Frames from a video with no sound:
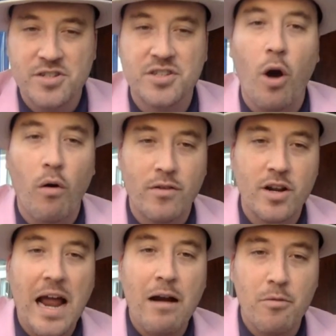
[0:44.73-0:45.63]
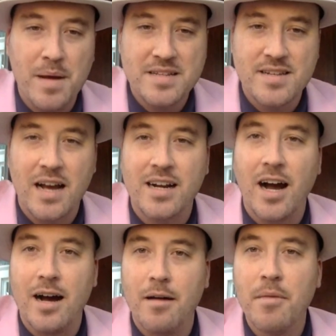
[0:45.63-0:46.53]
Just go over to
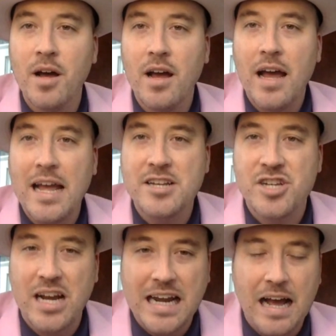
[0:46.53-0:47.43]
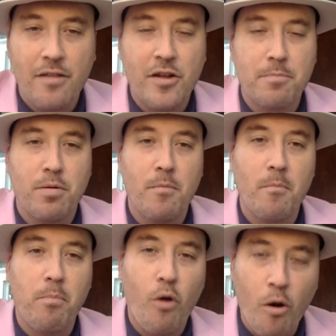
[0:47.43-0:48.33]
NairaBets.com and check out their
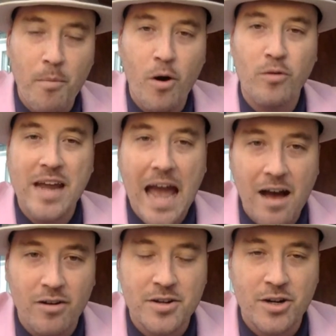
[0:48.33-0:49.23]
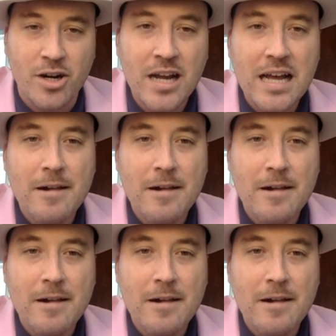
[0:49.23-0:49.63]
promo calendar.